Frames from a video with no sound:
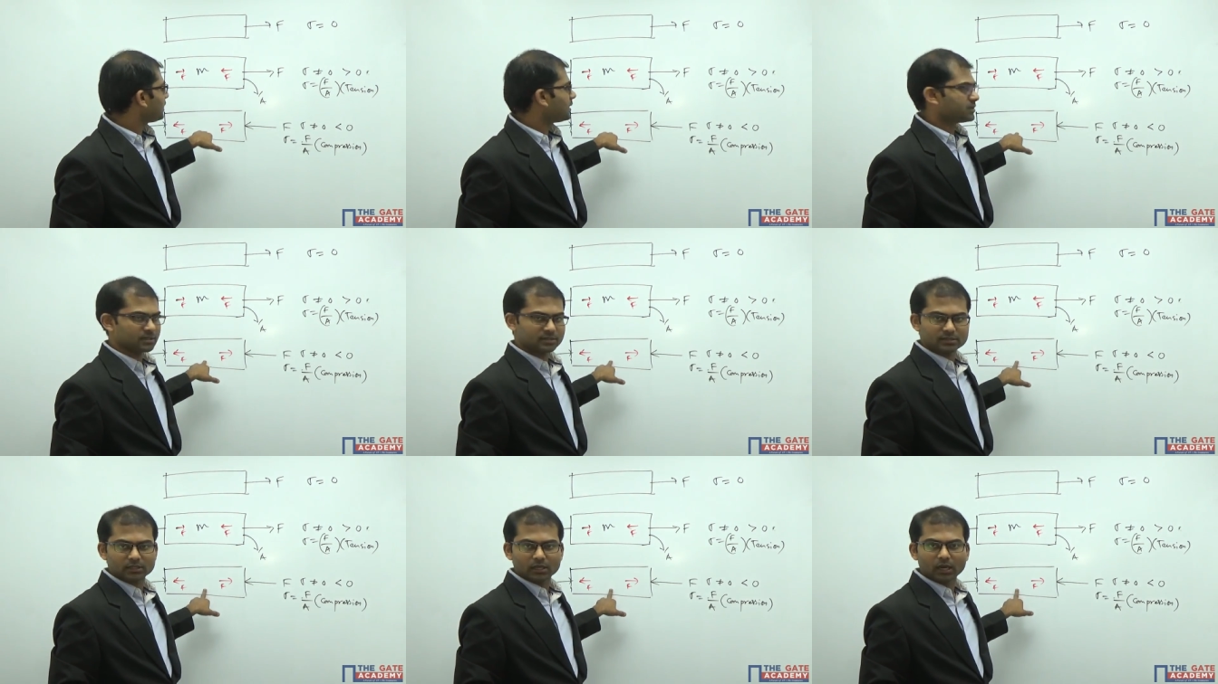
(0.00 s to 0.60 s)

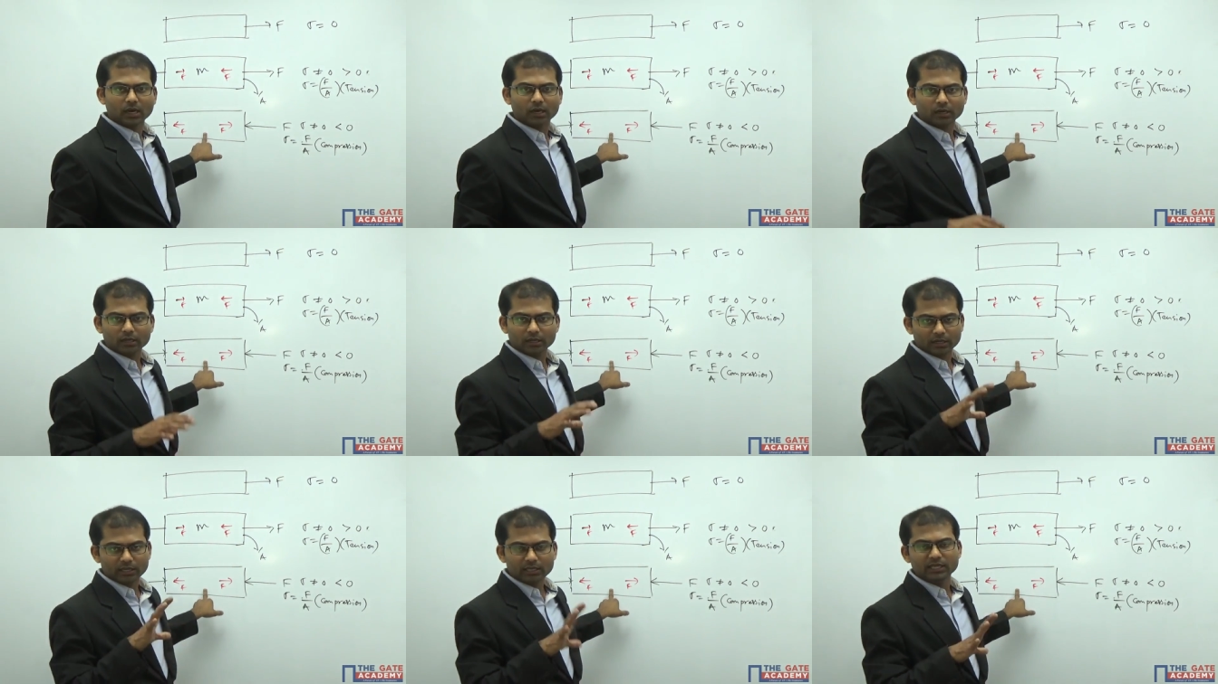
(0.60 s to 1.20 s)
cases are
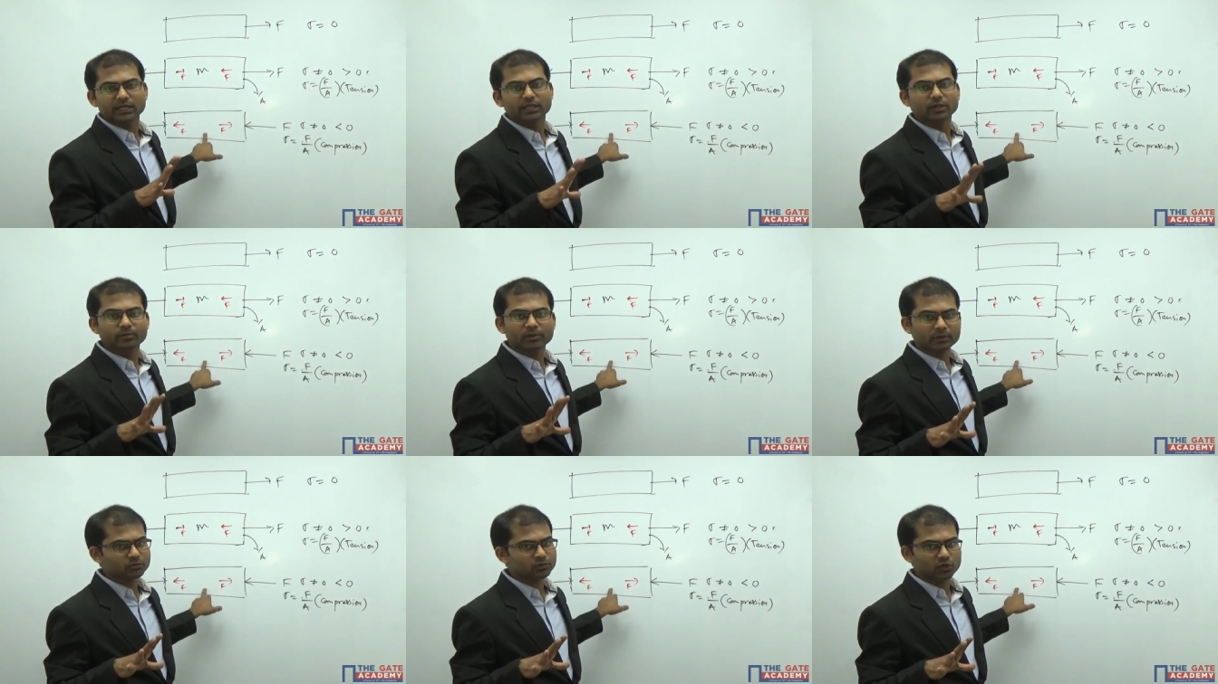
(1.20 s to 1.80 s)
in
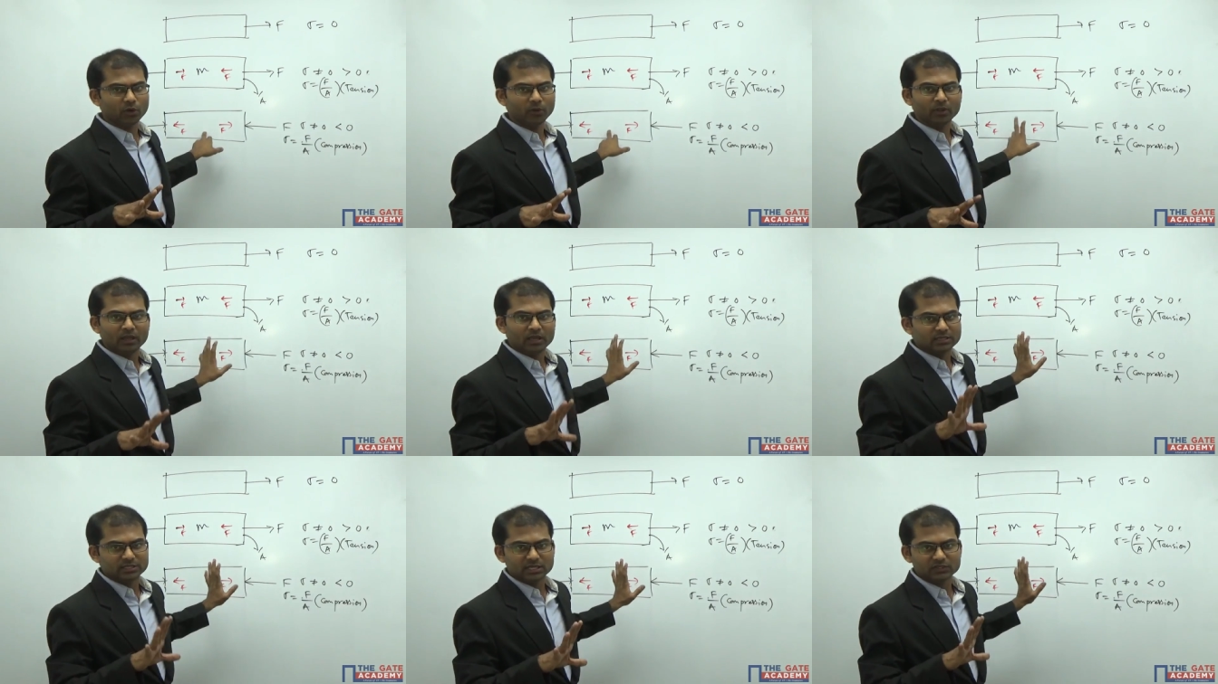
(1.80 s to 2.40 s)
equilibrium, so
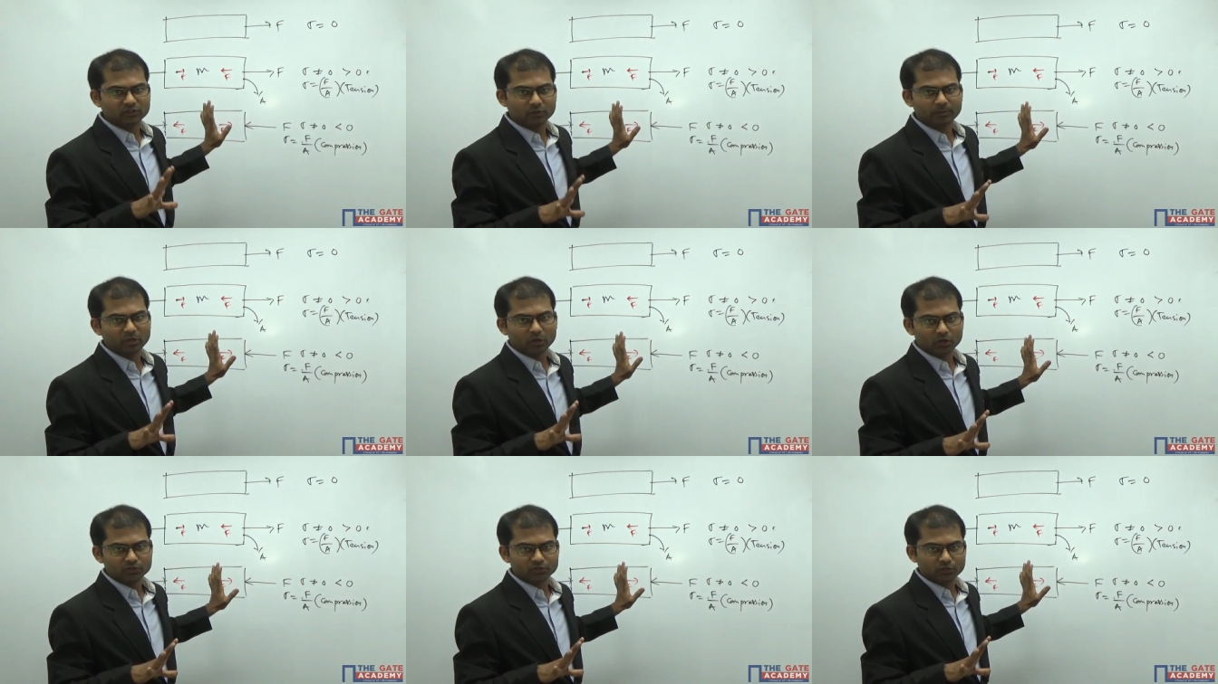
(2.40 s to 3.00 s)
stress will be
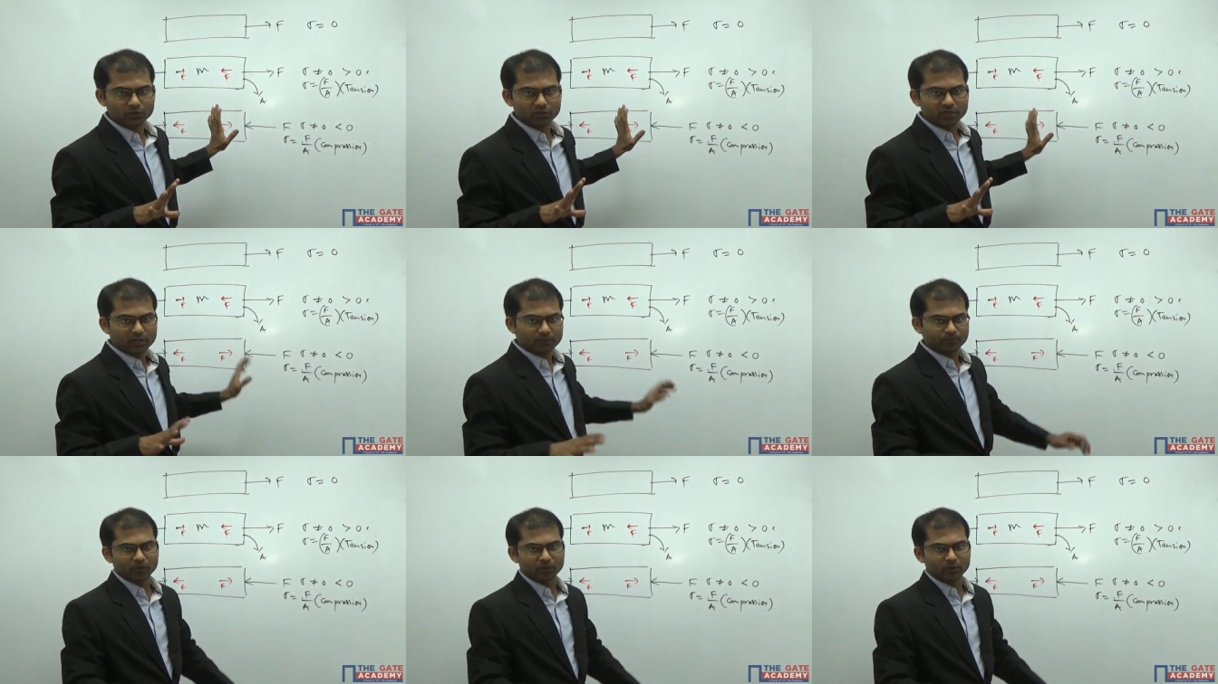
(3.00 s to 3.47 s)
non-zero here.